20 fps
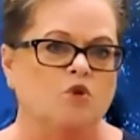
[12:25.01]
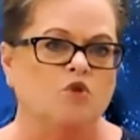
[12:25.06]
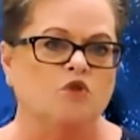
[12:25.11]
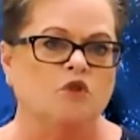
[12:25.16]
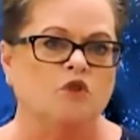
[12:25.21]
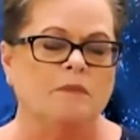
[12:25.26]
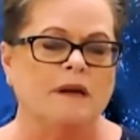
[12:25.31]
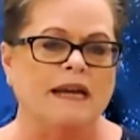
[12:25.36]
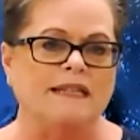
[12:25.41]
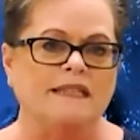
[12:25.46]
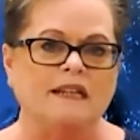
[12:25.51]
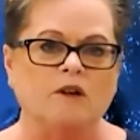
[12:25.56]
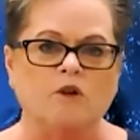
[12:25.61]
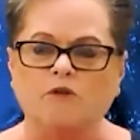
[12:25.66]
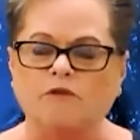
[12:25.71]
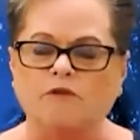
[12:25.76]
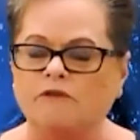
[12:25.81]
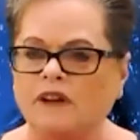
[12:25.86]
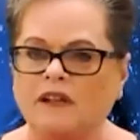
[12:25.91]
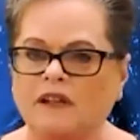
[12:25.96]
traumatic or
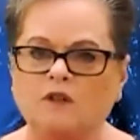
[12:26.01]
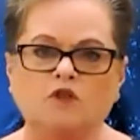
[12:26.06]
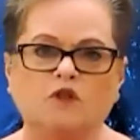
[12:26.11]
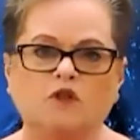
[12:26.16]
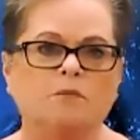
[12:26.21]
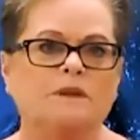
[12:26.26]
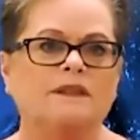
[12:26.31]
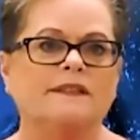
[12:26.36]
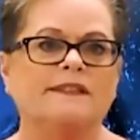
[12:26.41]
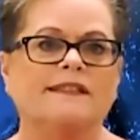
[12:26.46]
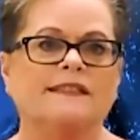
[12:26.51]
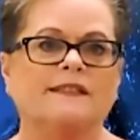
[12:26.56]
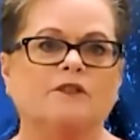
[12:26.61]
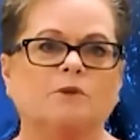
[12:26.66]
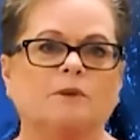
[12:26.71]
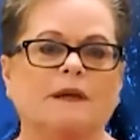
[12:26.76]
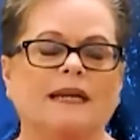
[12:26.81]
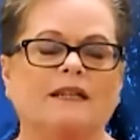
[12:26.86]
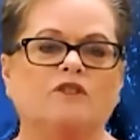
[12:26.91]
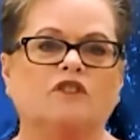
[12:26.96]
vulnerable
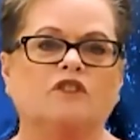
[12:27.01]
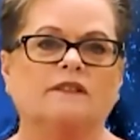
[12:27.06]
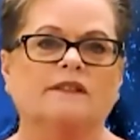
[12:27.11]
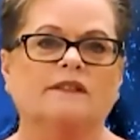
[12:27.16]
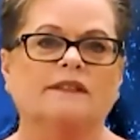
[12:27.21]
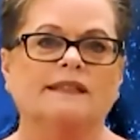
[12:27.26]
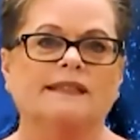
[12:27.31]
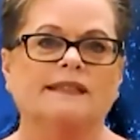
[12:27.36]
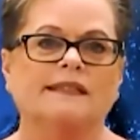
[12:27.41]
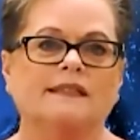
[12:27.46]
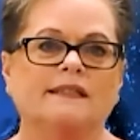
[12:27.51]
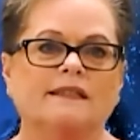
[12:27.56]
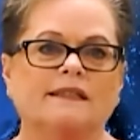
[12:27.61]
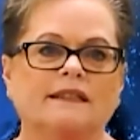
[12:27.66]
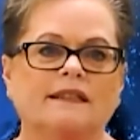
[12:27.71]
situations,